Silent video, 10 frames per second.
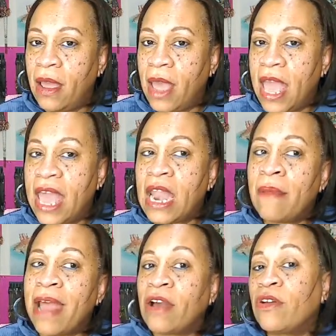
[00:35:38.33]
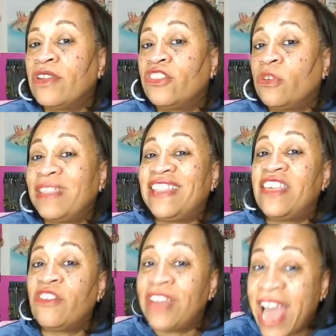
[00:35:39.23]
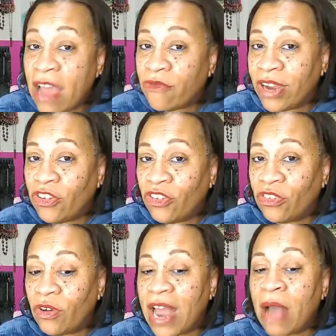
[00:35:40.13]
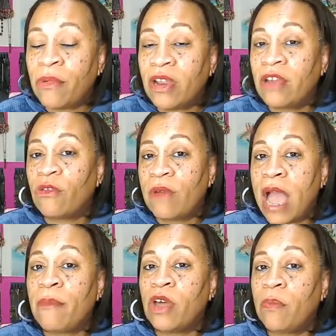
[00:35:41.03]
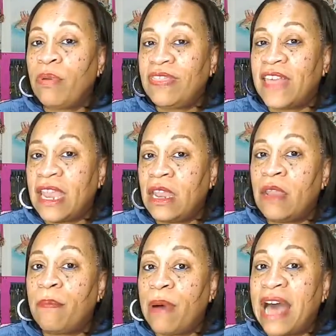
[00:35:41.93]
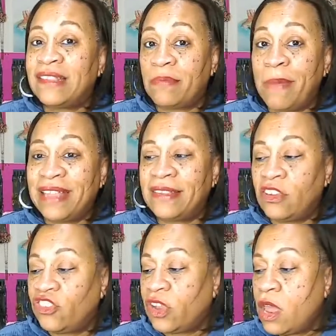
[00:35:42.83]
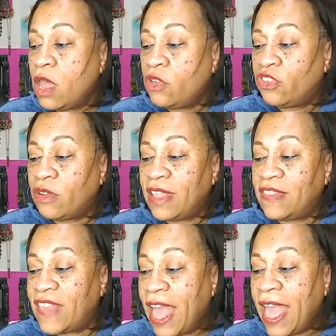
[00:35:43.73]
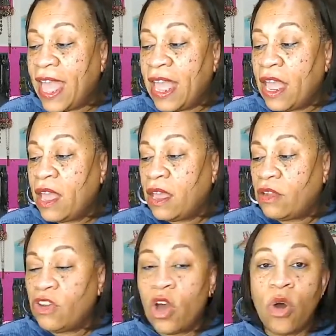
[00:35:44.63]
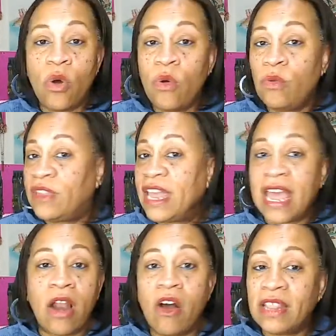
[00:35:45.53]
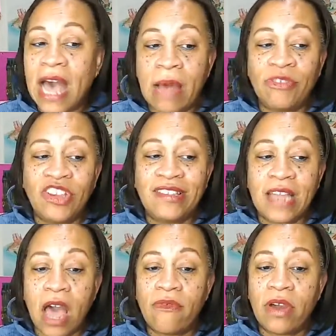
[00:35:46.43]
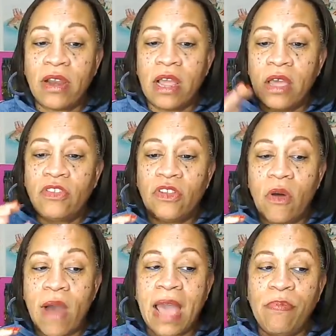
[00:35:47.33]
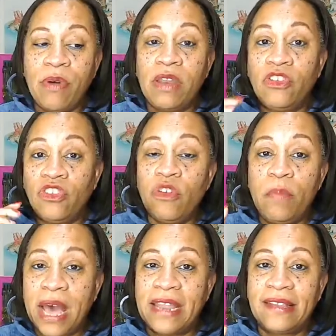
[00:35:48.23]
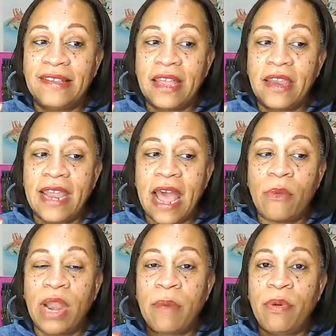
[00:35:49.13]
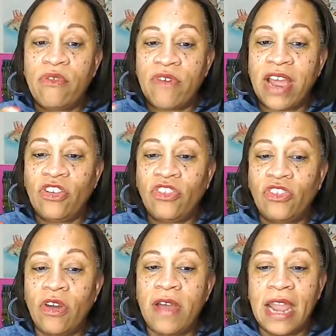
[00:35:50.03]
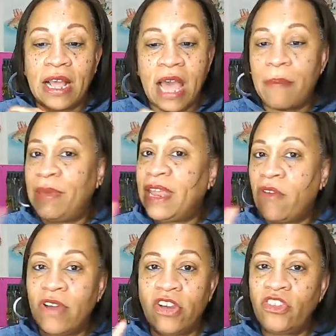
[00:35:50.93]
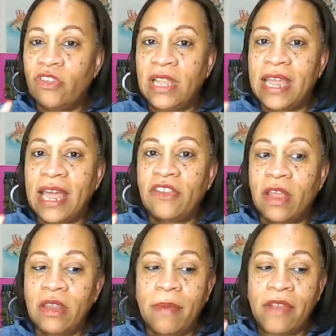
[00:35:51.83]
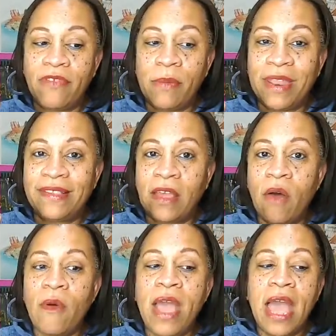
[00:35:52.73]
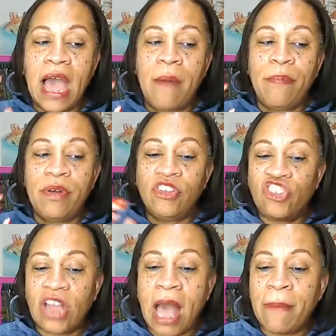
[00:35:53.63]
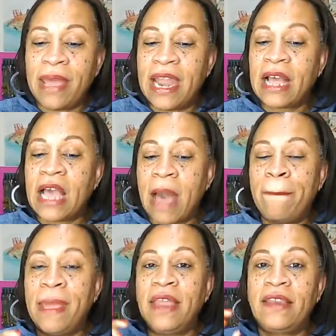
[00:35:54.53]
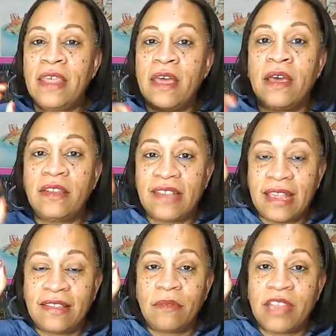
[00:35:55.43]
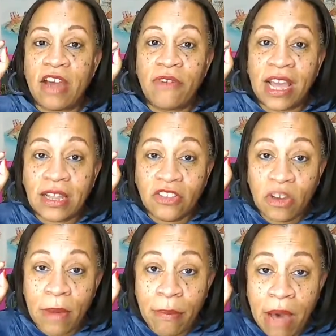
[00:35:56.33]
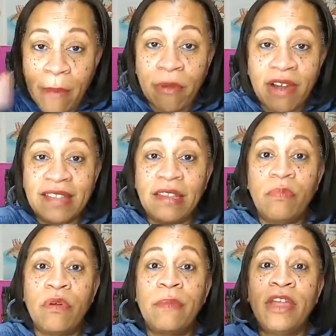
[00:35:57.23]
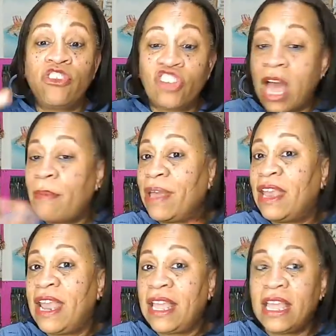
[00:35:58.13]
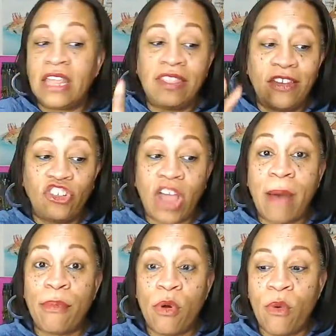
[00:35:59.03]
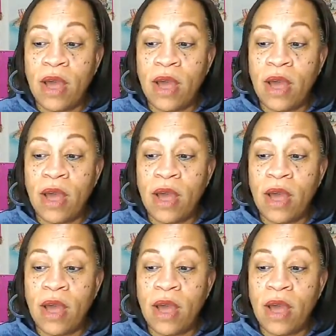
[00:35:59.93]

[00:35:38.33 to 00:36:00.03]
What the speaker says: And I'm not going to assume that they're not registered. I'm going to put that in the bot's message so that they know they got all the options covered. So I put 2 buttons under that one. I put register, and I copied that register link I talked about a few minutes ago. I put shop, and I copied takes them directly to my Paparazzi Premier shop, and they can get their shop on.